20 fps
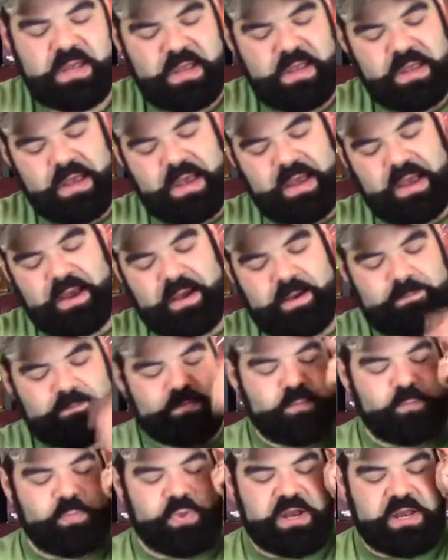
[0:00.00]

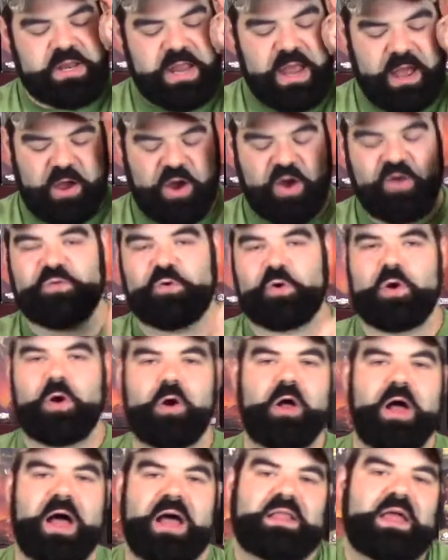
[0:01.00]
Um, but yeah,
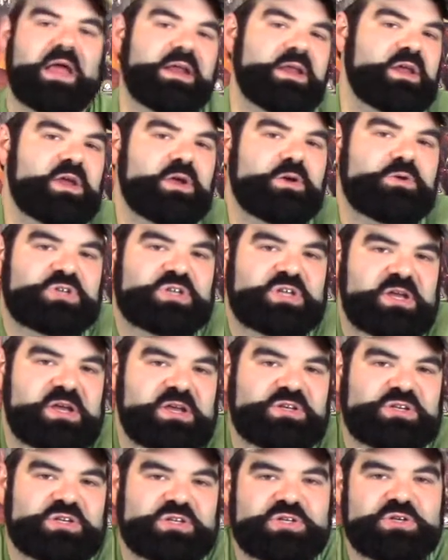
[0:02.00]
overall, I like
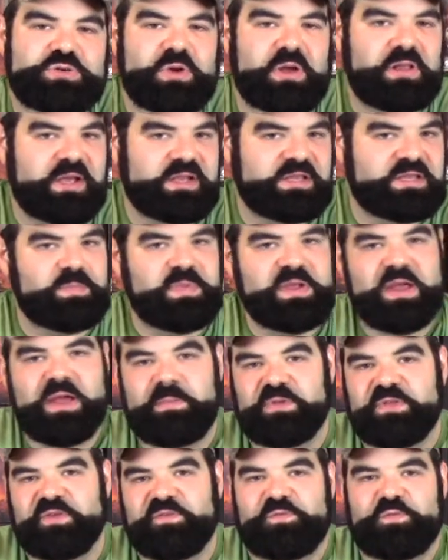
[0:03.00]
negotiation too. I like to be
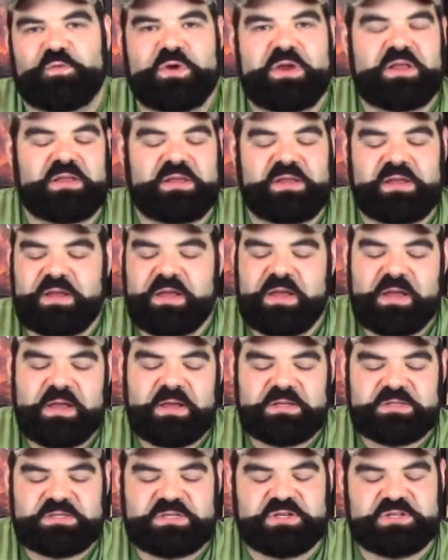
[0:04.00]
able to freely
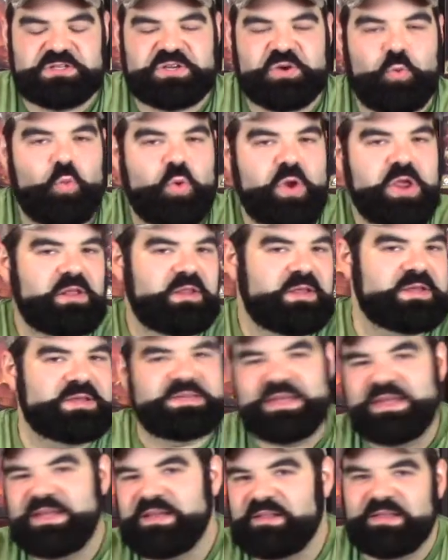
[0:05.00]
to, to wheel and
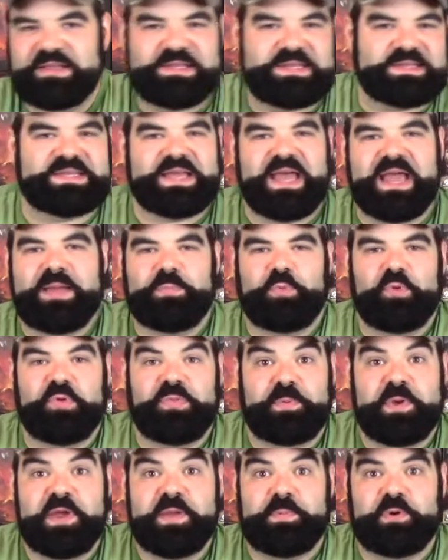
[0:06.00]
deal at the table
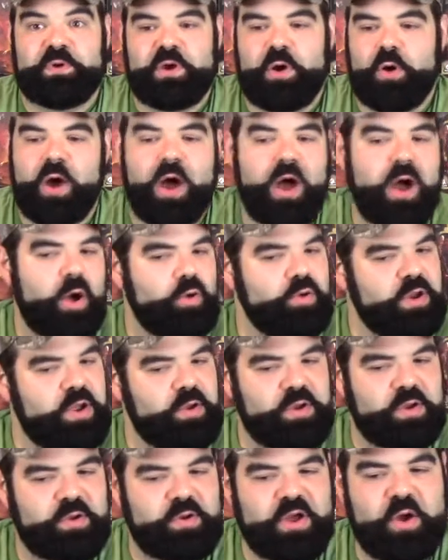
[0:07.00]
with people and go, oh no
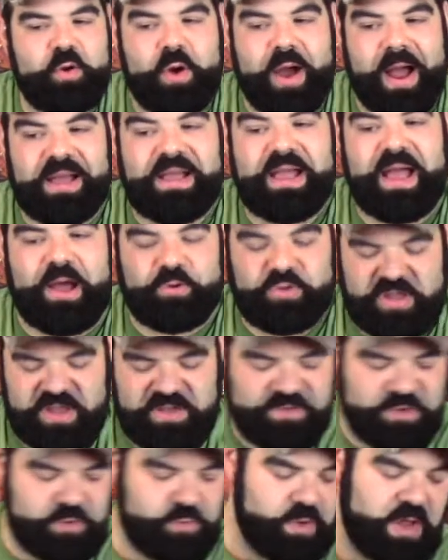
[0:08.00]
no no, I, I'll
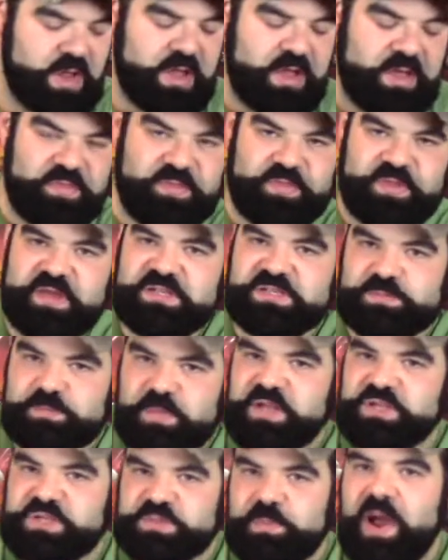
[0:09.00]
give you this
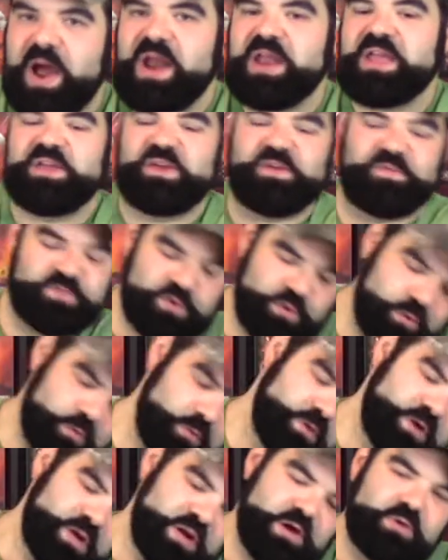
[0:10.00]
much money if
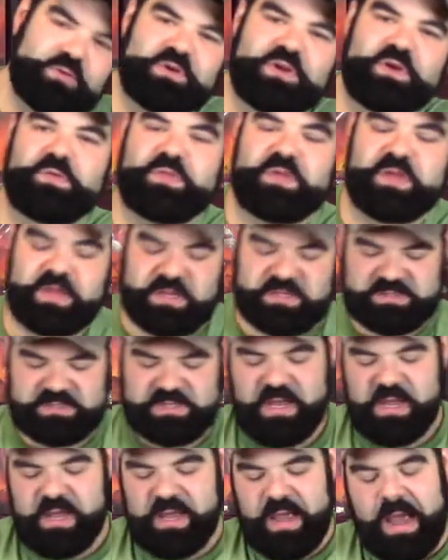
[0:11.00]
you'll, you know, do this,
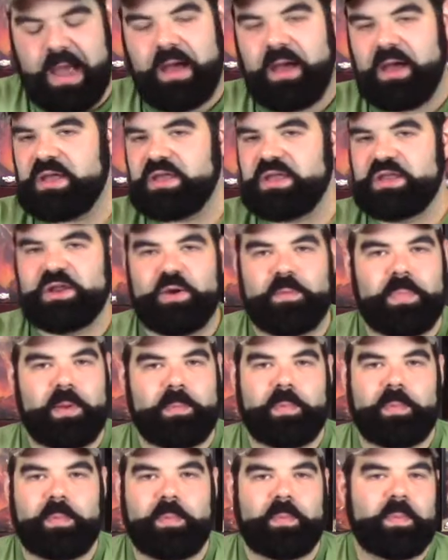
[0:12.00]
uh, you know, blah
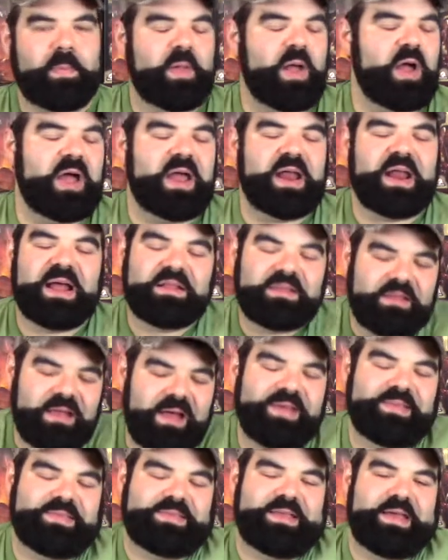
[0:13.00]
blah blah blah. And I
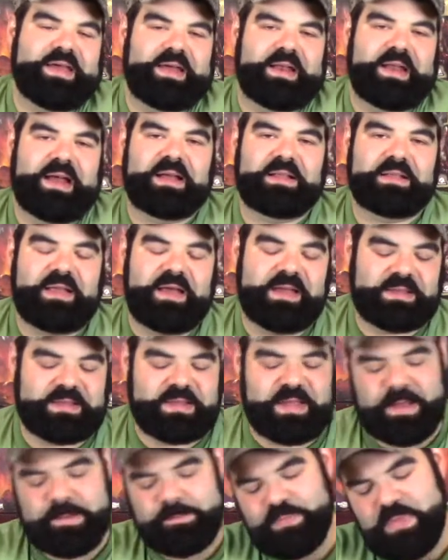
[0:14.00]
like that. I like
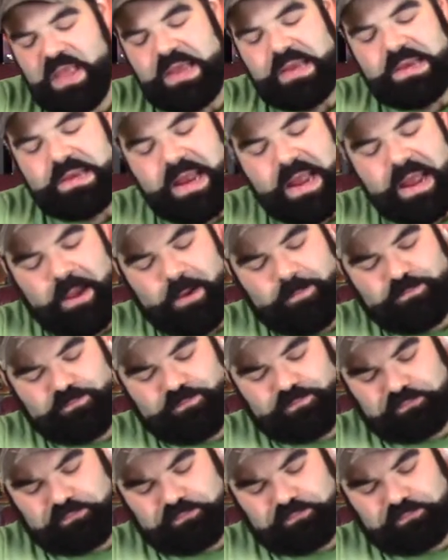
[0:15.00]
that. Now,